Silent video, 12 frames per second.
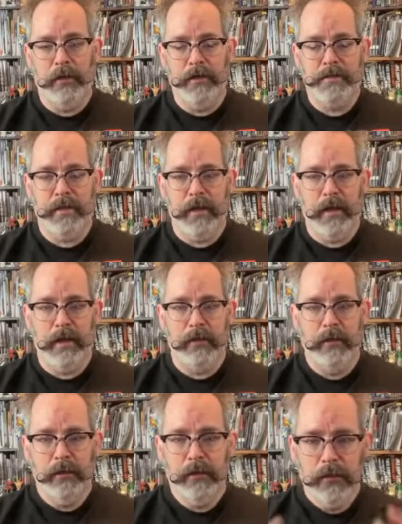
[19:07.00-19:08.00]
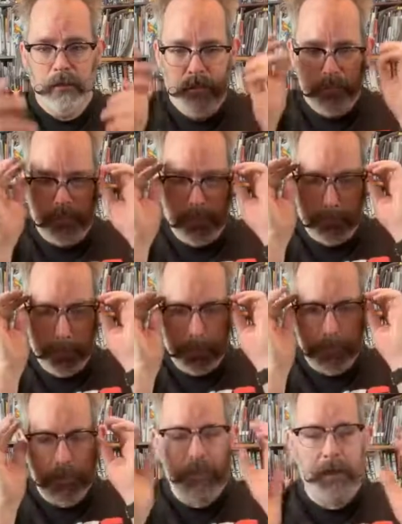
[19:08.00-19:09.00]
is that the
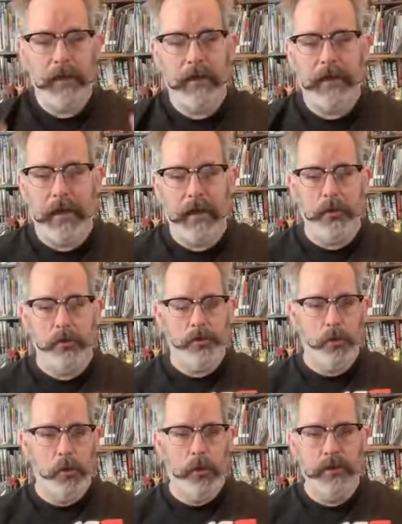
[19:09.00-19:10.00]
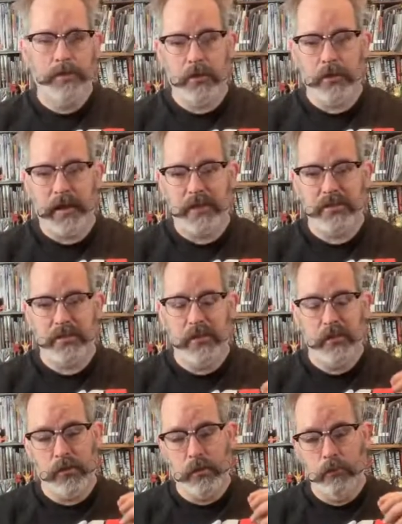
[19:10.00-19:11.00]
bootleg KO toys are
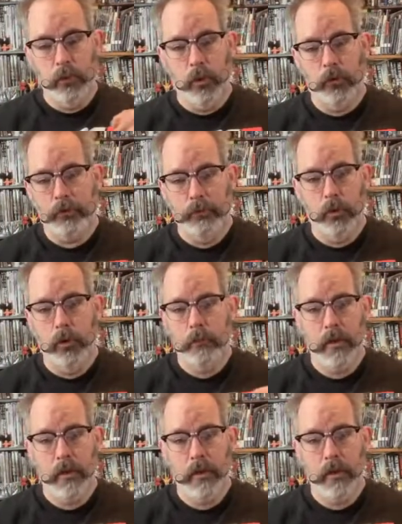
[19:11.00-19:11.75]
actually worth more